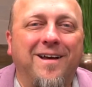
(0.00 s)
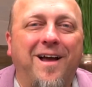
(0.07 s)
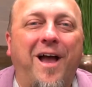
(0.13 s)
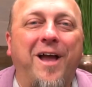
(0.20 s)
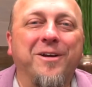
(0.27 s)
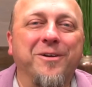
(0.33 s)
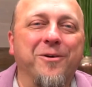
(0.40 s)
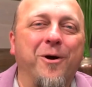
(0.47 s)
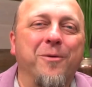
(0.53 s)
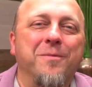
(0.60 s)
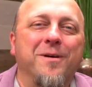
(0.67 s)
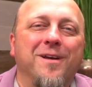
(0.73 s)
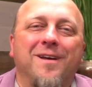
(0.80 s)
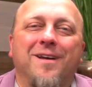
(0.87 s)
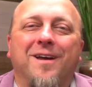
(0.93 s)
Hi, New Hope.
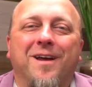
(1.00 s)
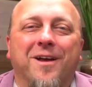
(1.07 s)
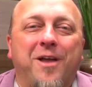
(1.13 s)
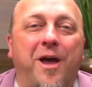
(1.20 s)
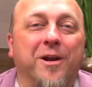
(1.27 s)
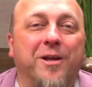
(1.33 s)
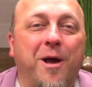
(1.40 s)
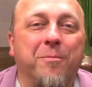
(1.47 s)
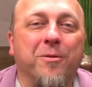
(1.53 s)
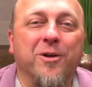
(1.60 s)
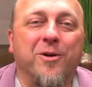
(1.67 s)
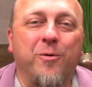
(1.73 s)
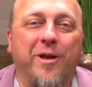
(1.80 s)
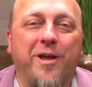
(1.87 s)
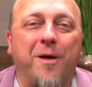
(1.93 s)
Got a couple of
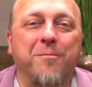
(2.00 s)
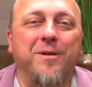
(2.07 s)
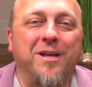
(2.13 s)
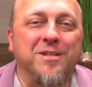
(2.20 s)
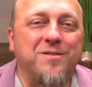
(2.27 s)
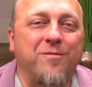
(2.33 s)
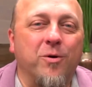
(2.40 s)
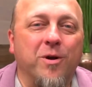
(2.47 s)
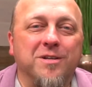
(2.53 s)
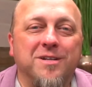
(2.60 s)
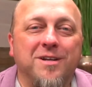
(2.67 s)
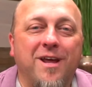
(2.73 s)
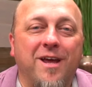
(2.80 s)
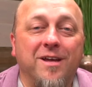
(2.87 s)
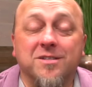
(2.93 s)
quick updates for you today.